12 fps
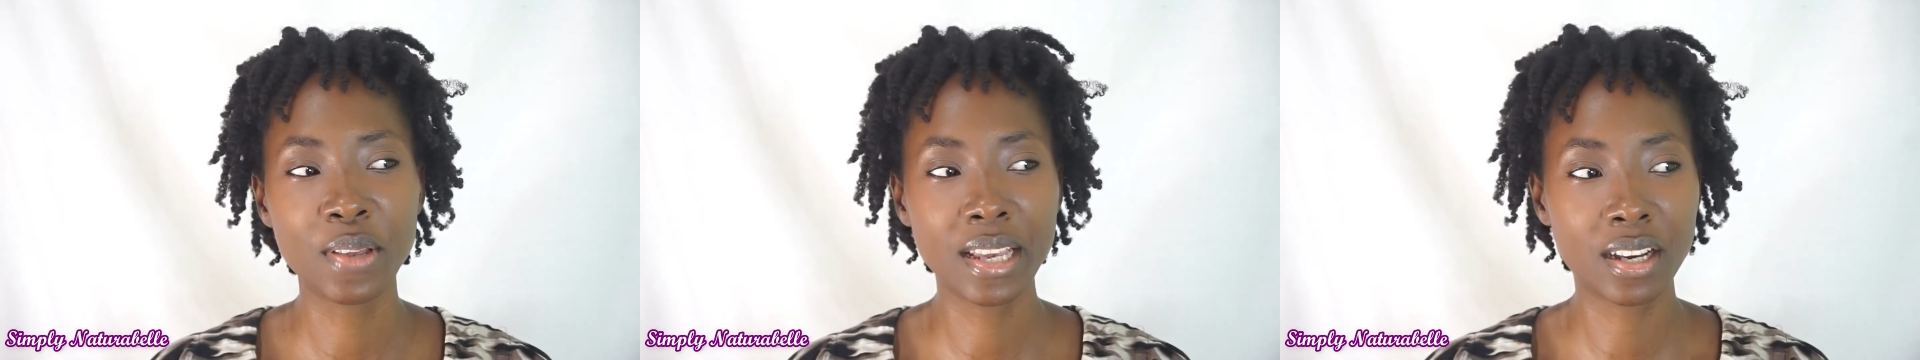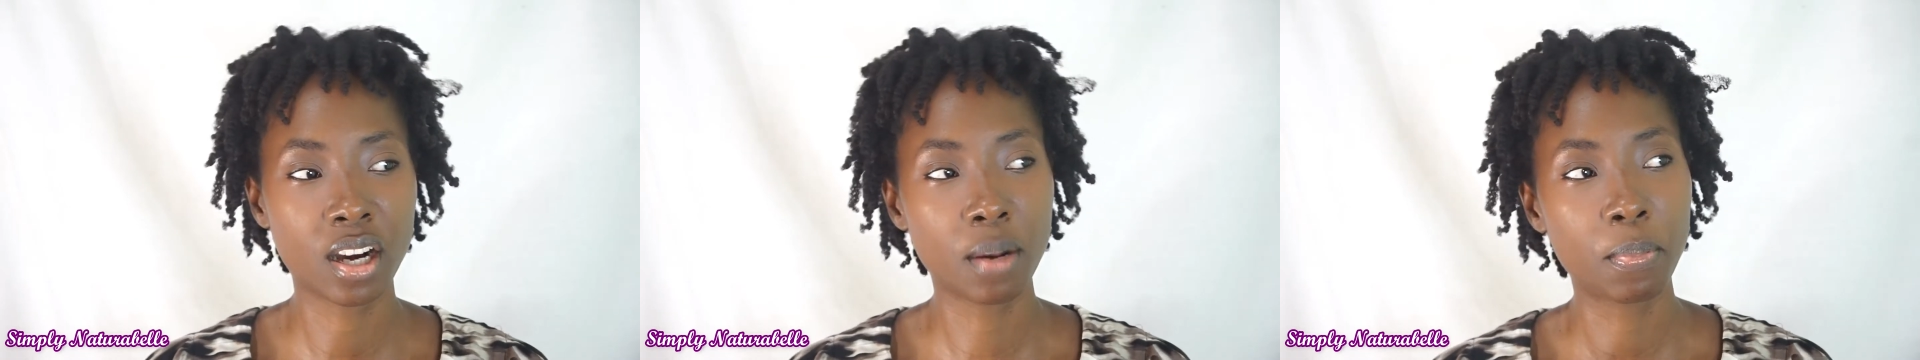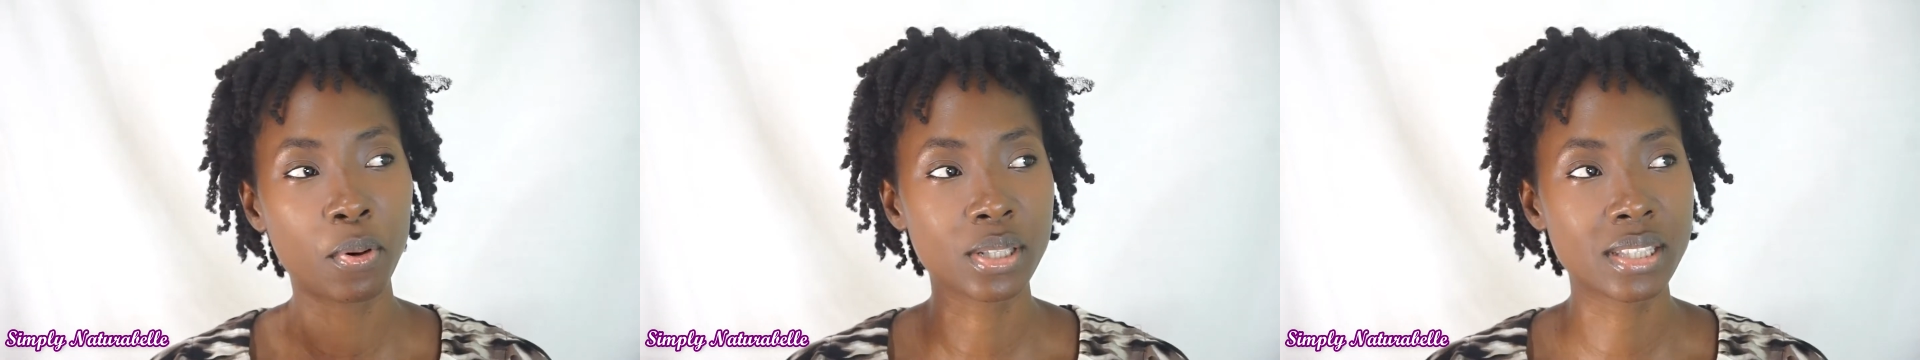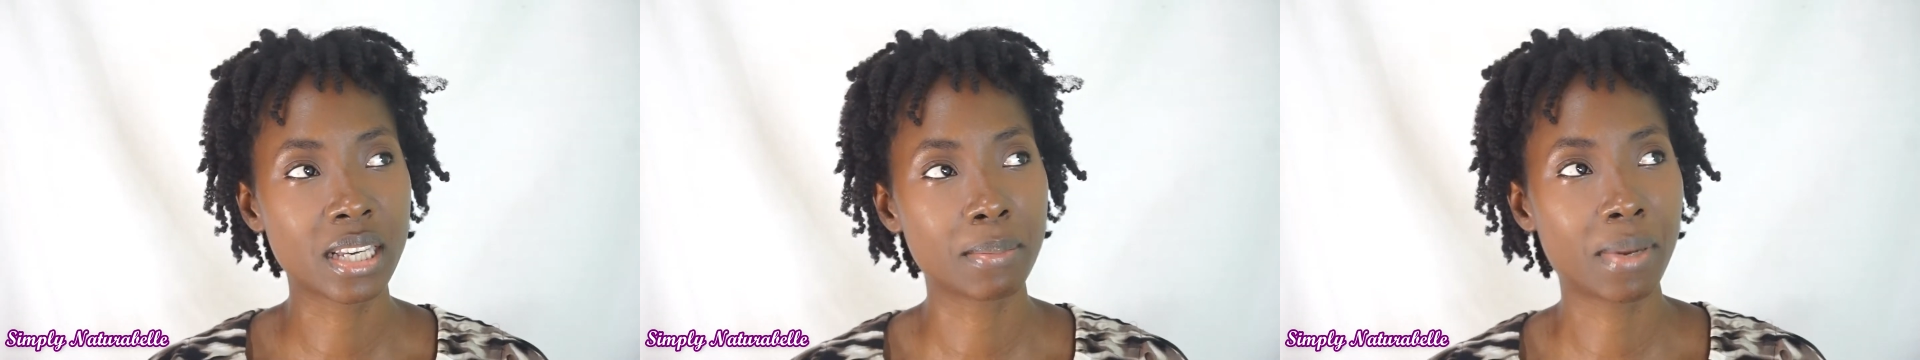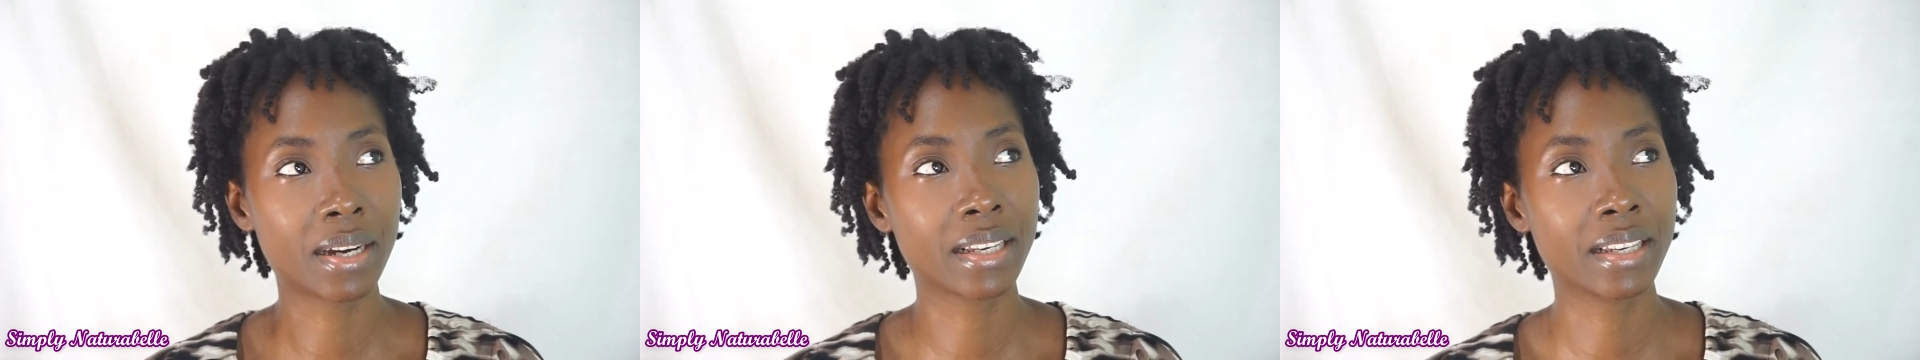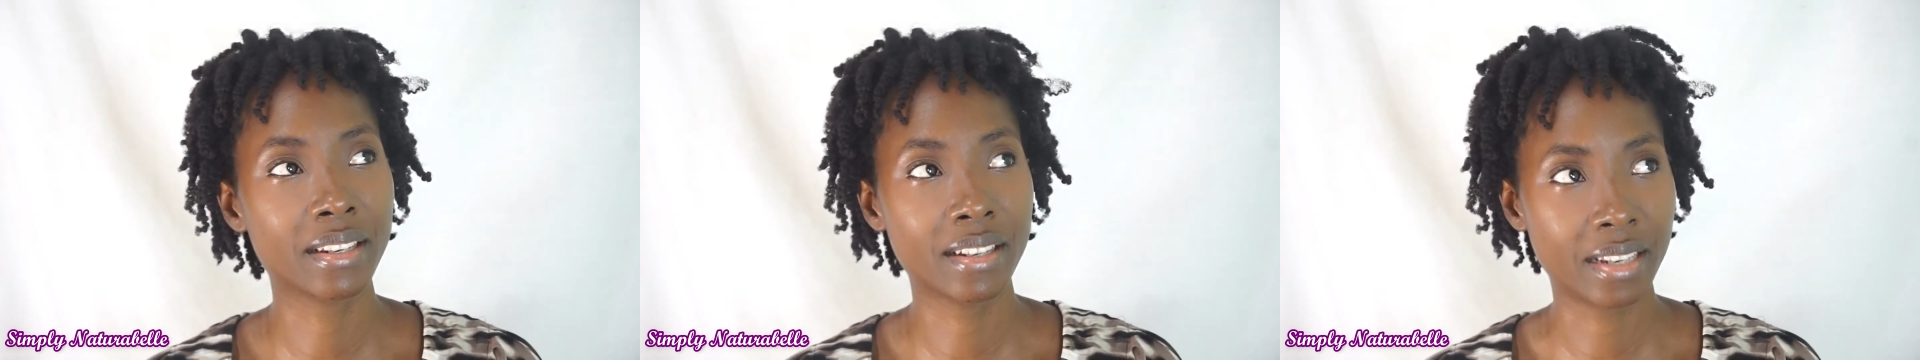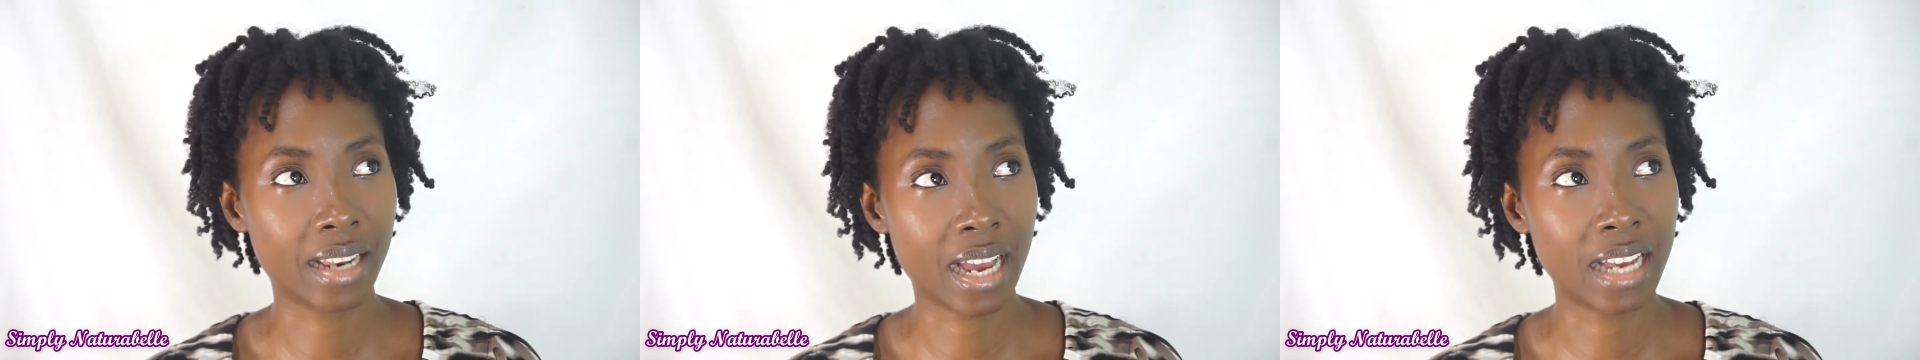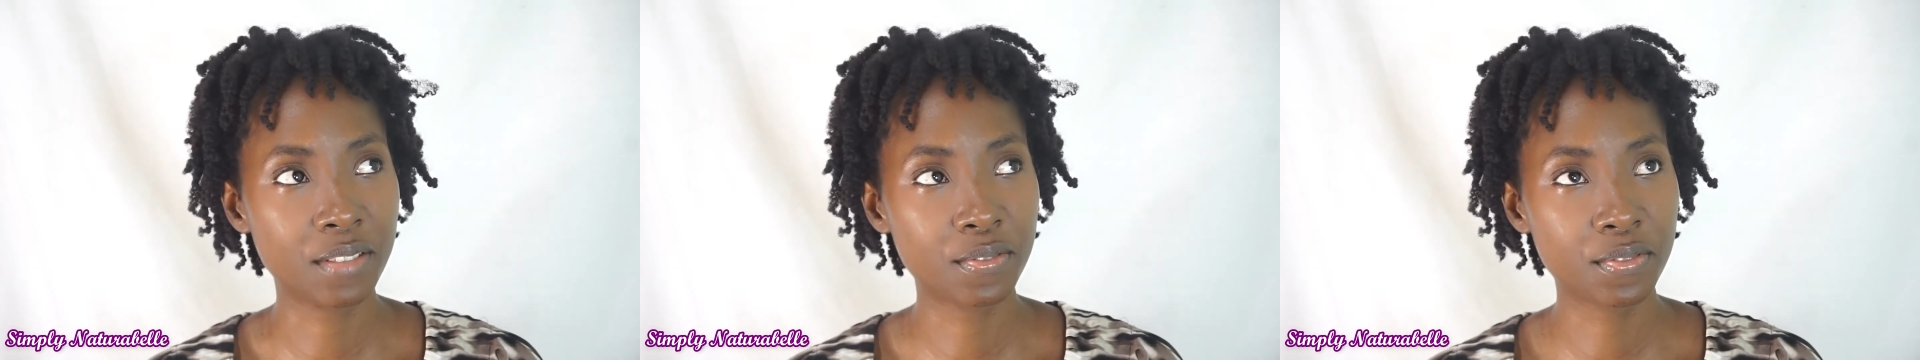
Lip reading: hiccup or setback in her life